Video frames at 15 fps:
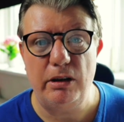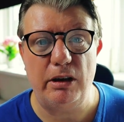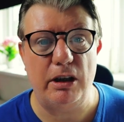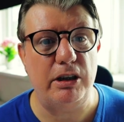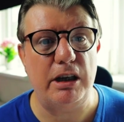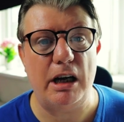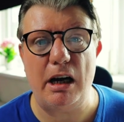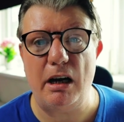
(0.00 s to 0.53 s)
the
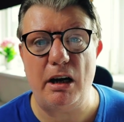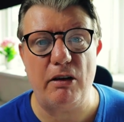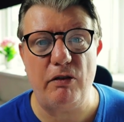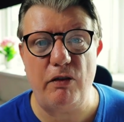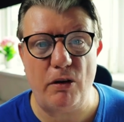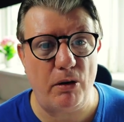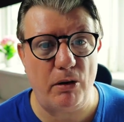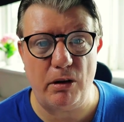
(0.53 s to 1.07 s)
dark
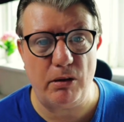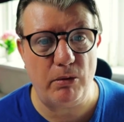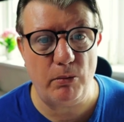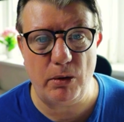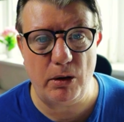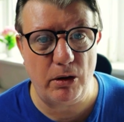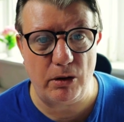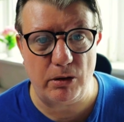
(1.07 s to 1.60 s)
fallen
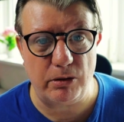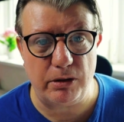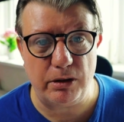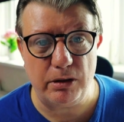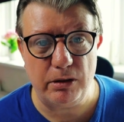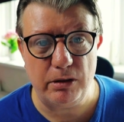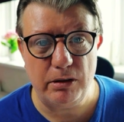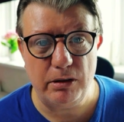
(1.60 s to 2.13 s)
world.